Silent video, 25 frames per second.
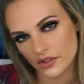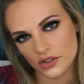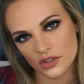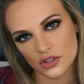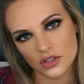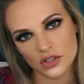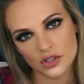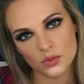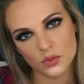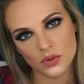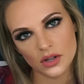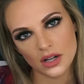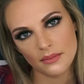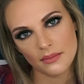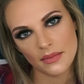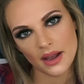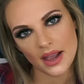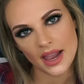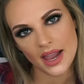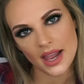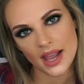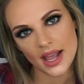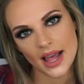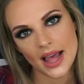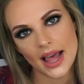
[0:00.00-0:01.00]
Just one on
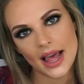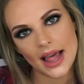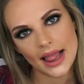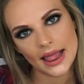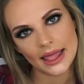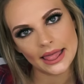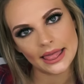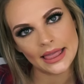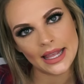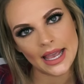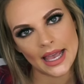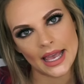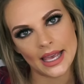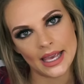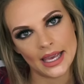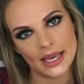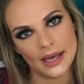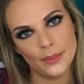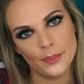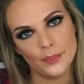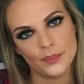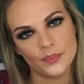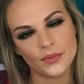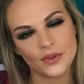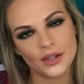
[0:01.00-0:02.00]
my leg.
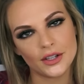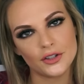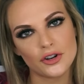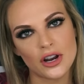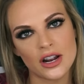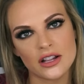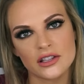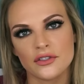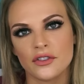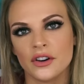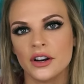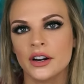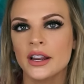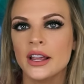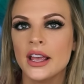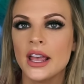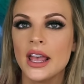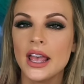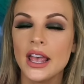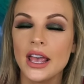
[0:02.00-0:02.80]
transferred.